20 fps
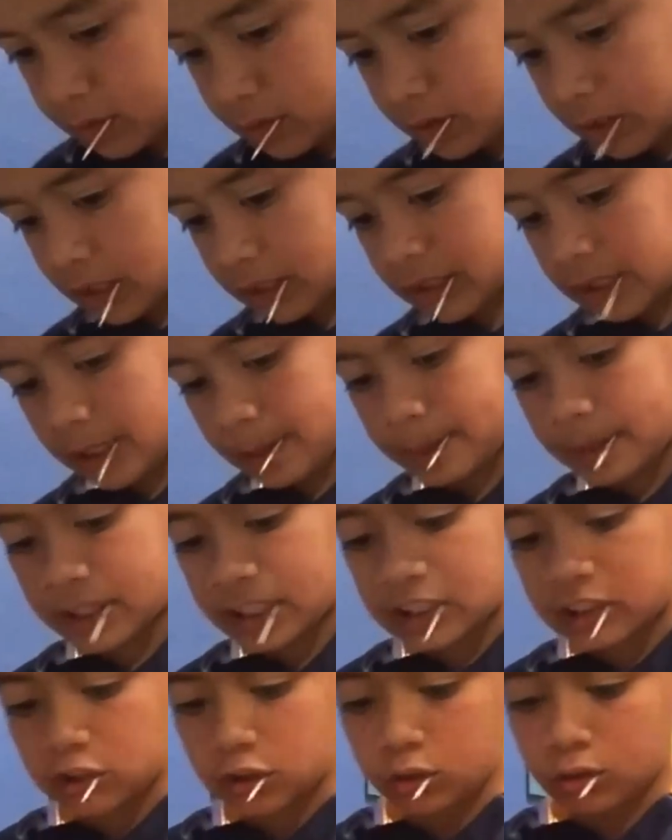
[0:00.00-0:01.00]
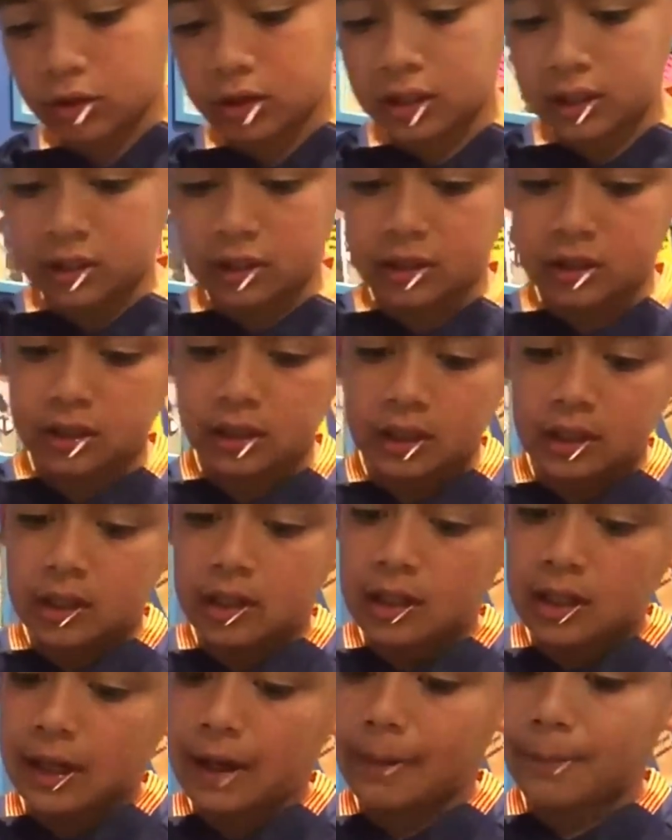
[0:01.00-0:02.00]
Next time I get Jordans,
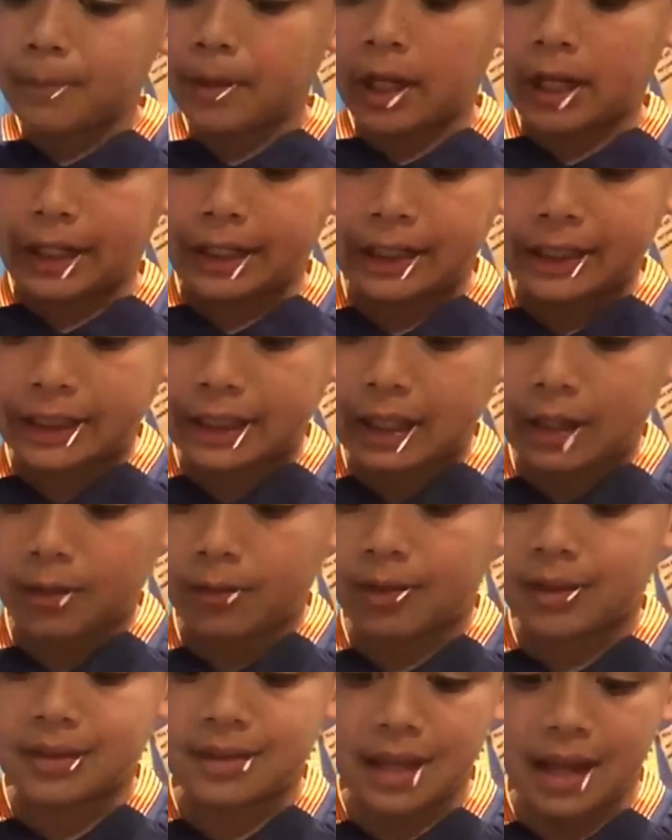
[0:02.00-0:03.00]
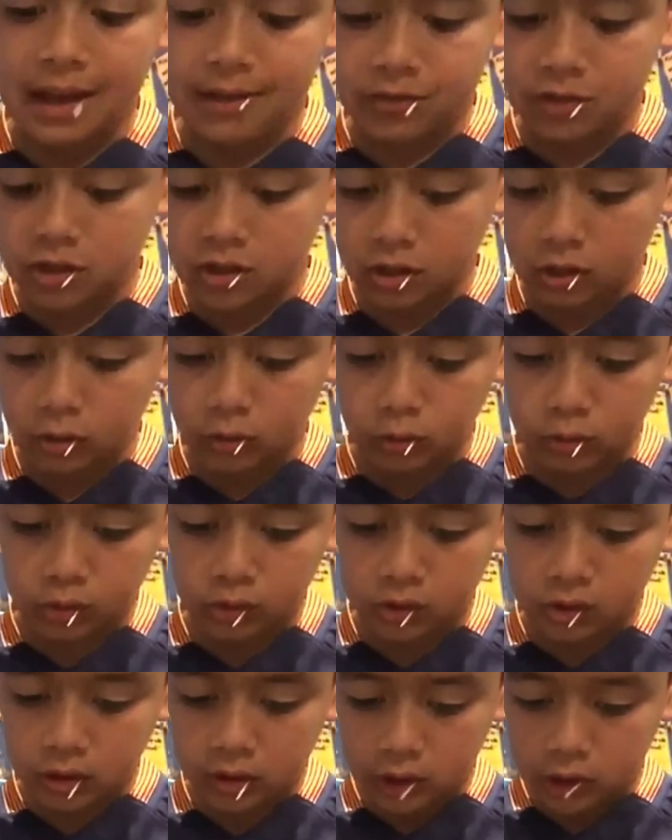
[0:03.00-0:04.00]
I'm not going to get ones that have circles